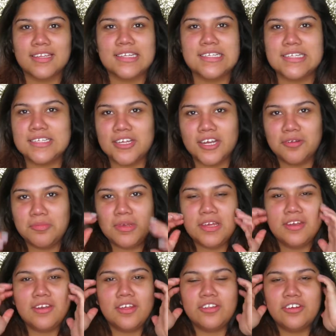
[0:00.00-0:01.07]
This is gonna be
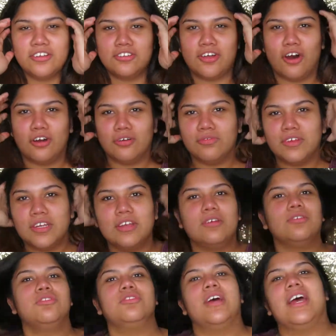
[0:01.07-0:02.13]
another long
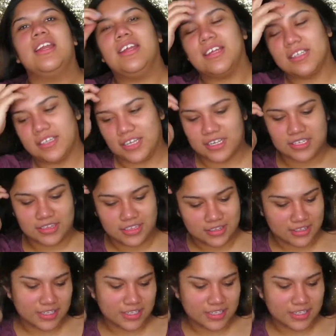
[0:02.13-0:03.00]
video to edit. Like,